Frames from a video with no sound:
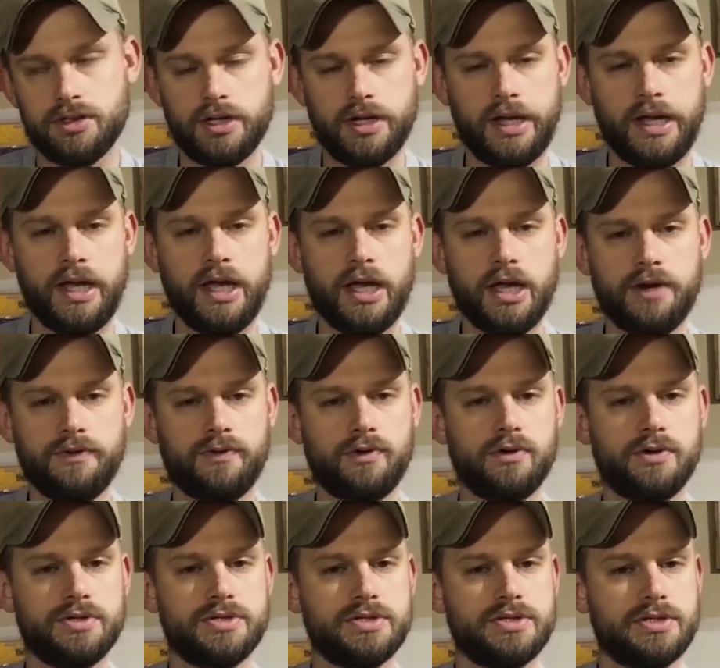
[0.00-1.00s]
And of
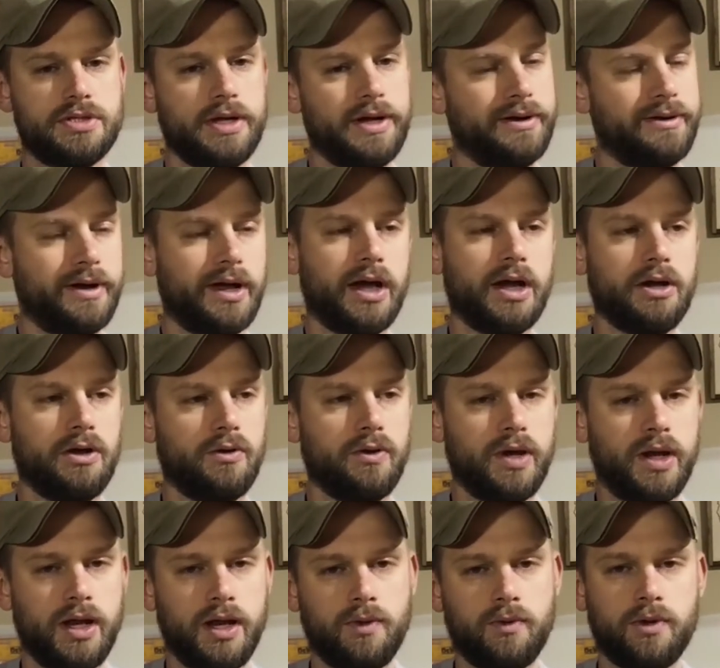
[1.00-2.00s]
course, they're not going
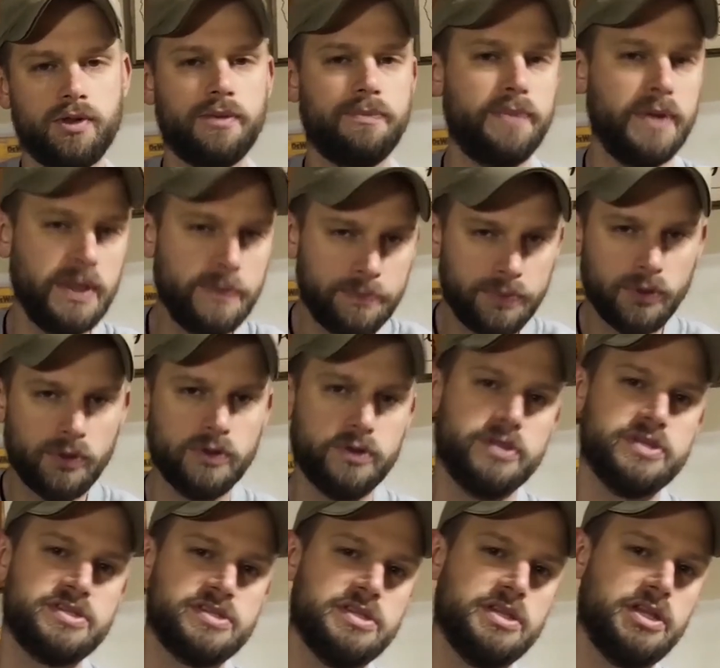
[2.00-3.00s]
anywhere. The people in
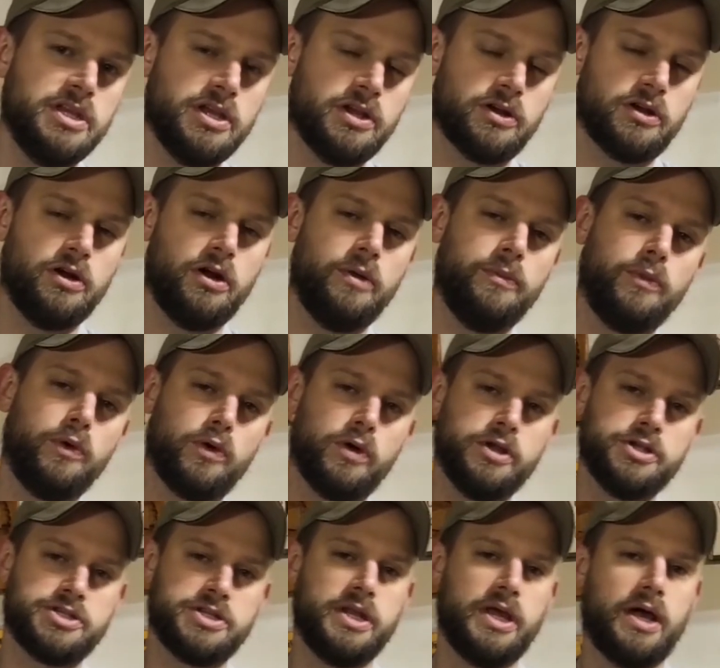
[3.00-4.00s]
the city are all
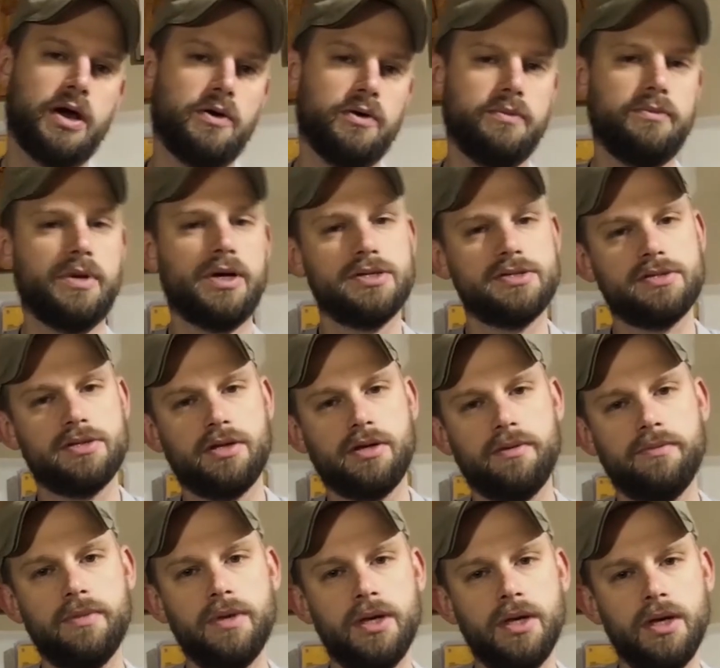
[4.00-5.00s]
Moorish now and
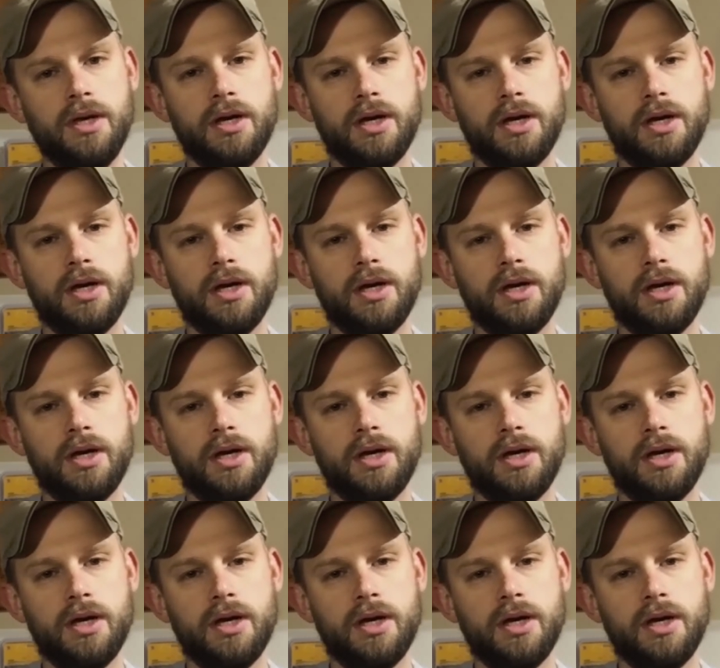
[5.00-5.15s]
Muslim.